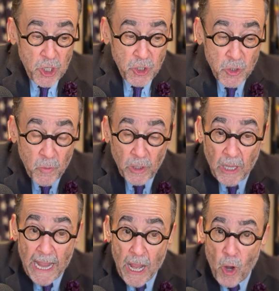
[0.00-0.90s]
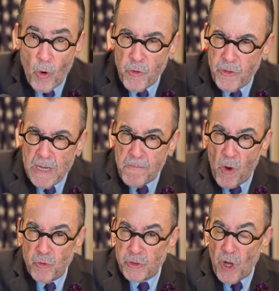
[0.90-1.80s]
You allow the
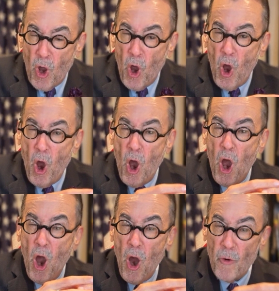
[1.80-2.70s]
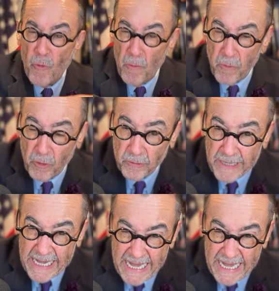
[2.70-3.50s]
most horrible